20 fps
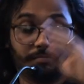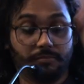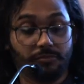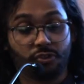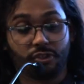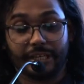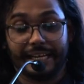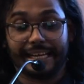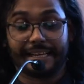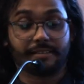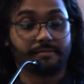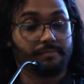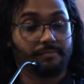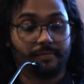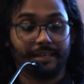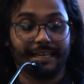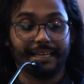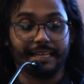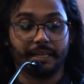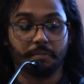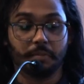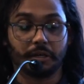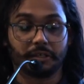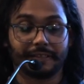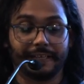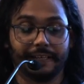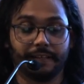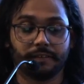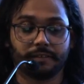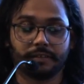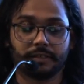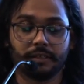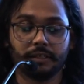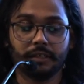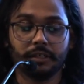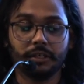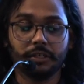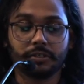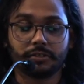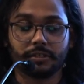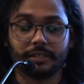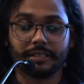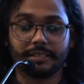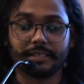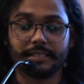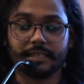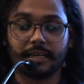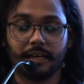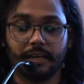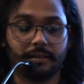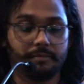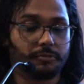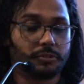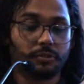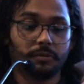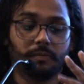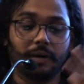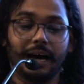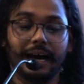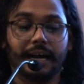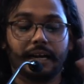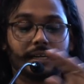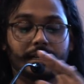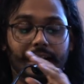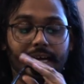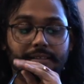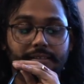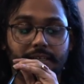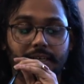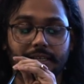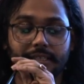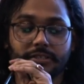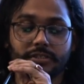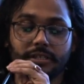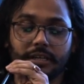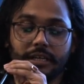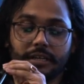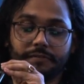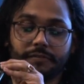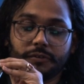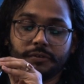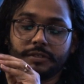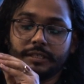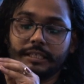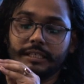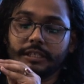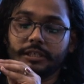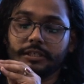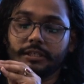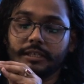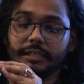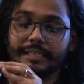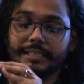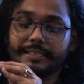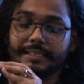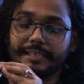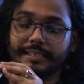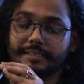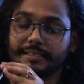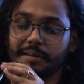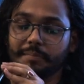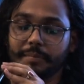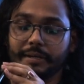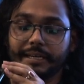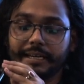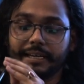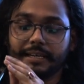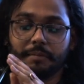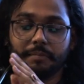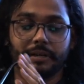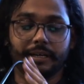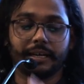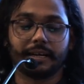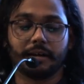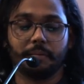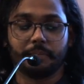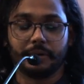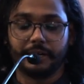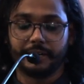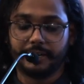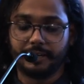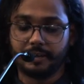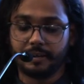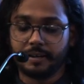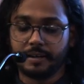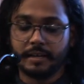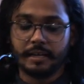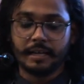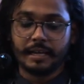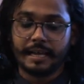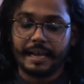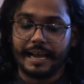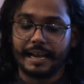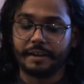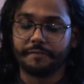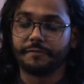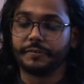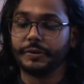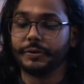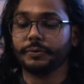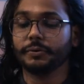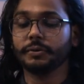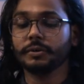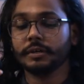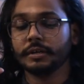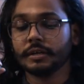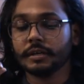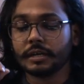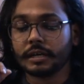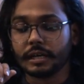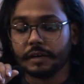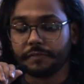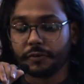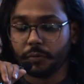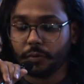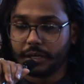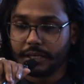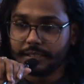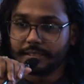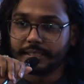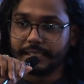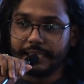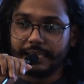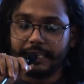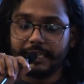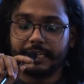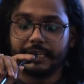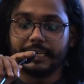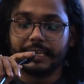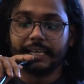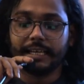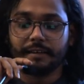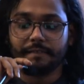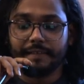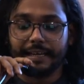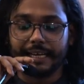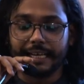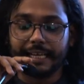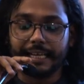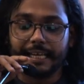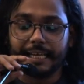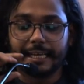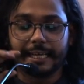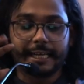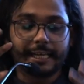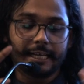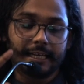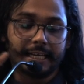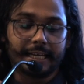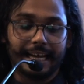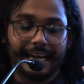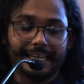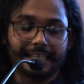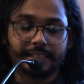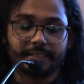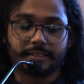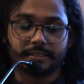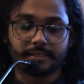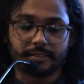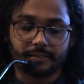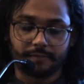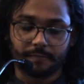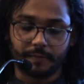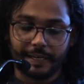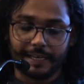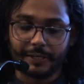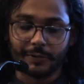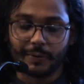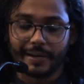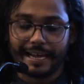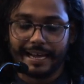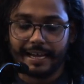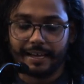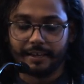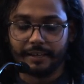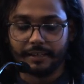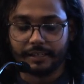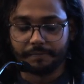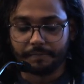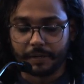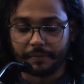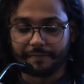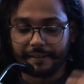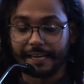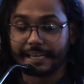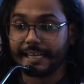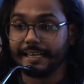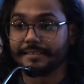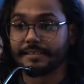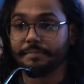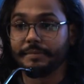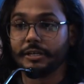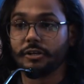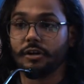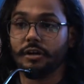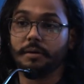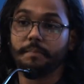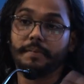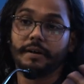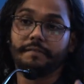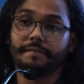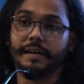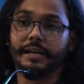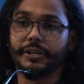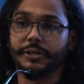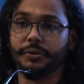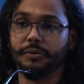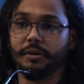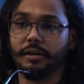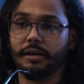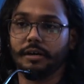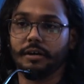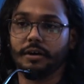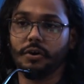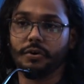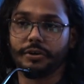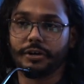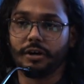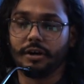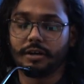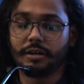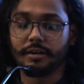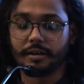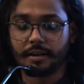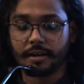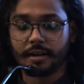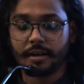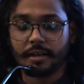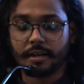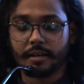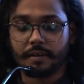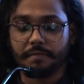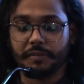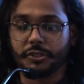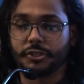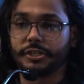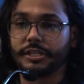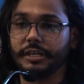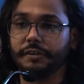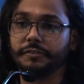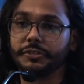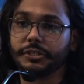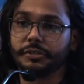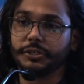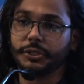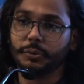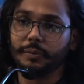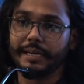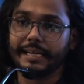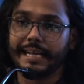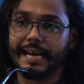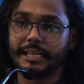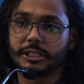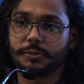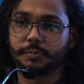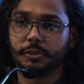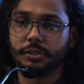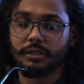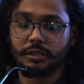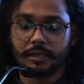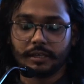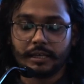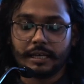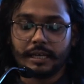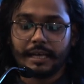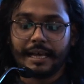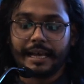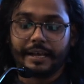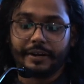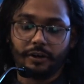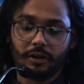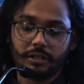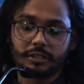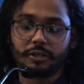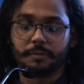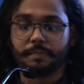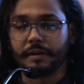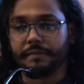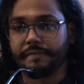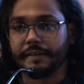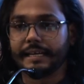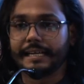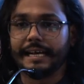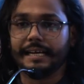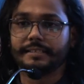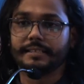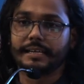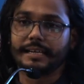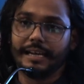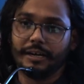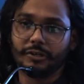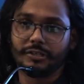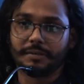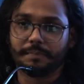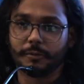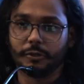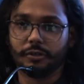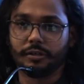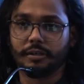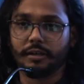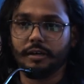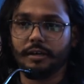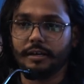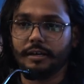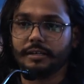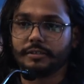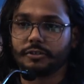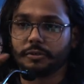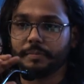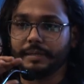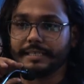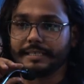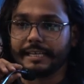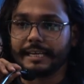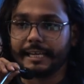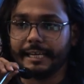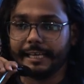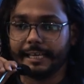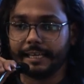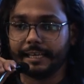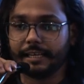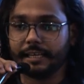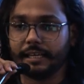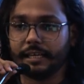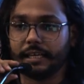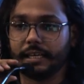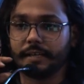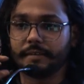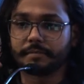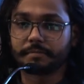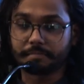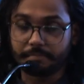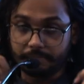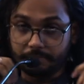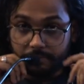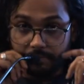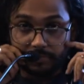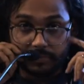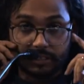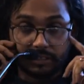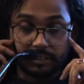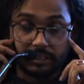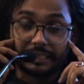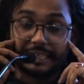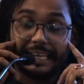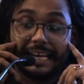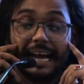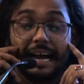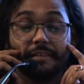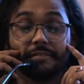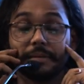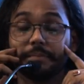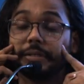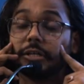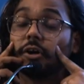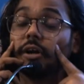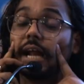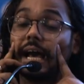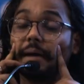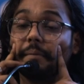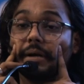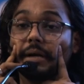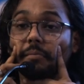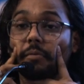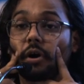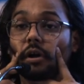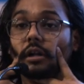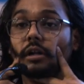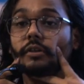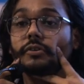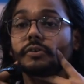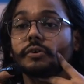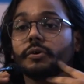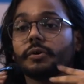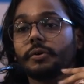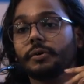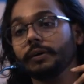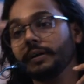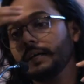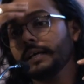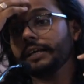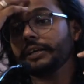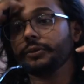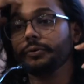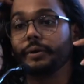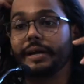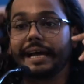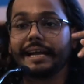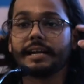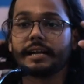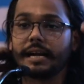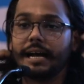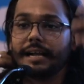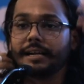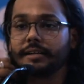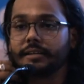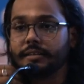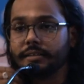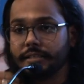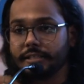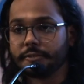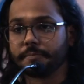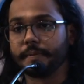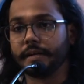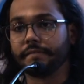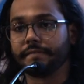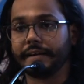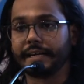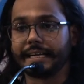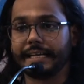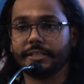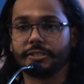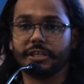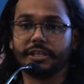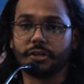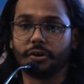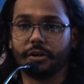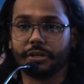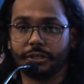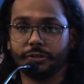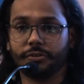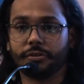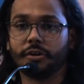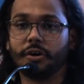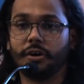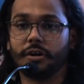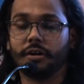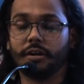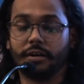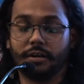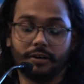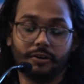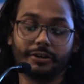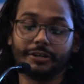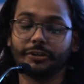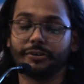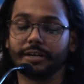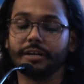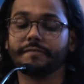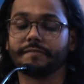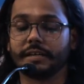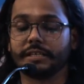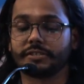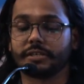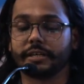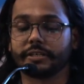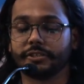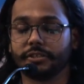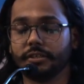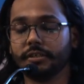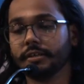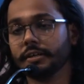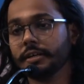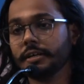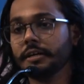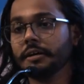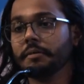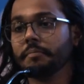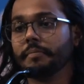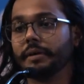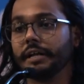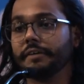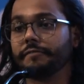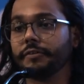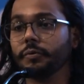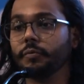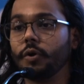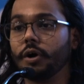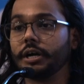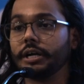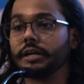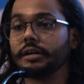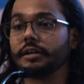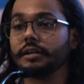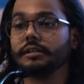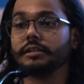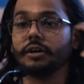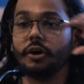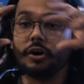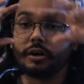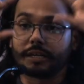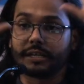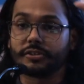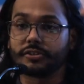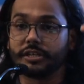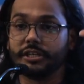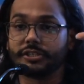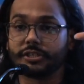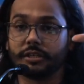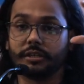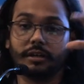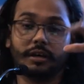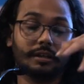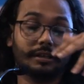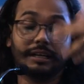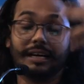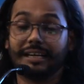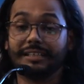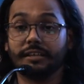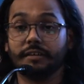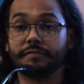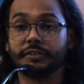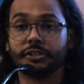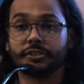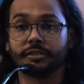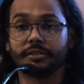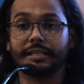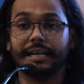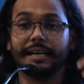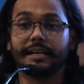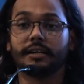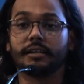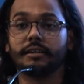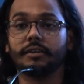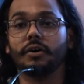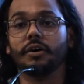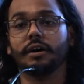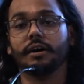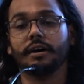check and debug things. So this is how, so our task run is done. If you see here, it says completed, completed, completed. And if you want to see in a very nice way, you can, Prefect has something called Prefect Orion, which gives you a UI dashboard. And also Prefect has a cloud support. So basically, they have something called hybrid model. So you can run this Prefect agent on your infrastructure. But if you want the orchestration, the other features that